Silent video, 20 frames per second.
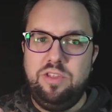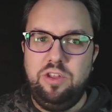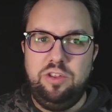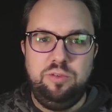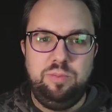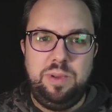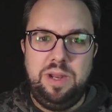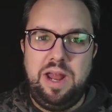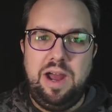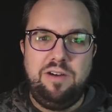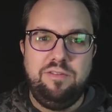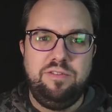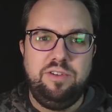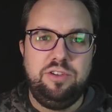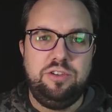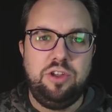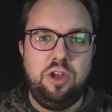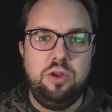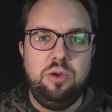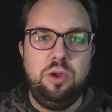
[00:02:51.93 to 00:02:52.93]
that has been out for
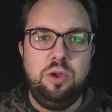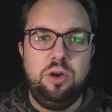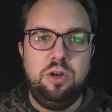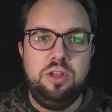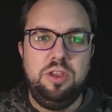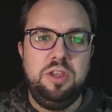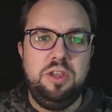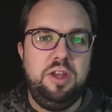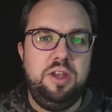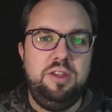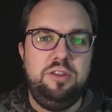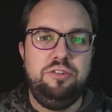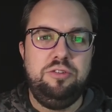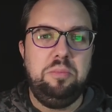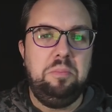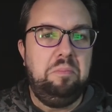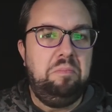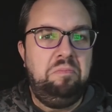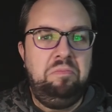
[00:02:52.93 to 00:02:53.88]
so long, and that is,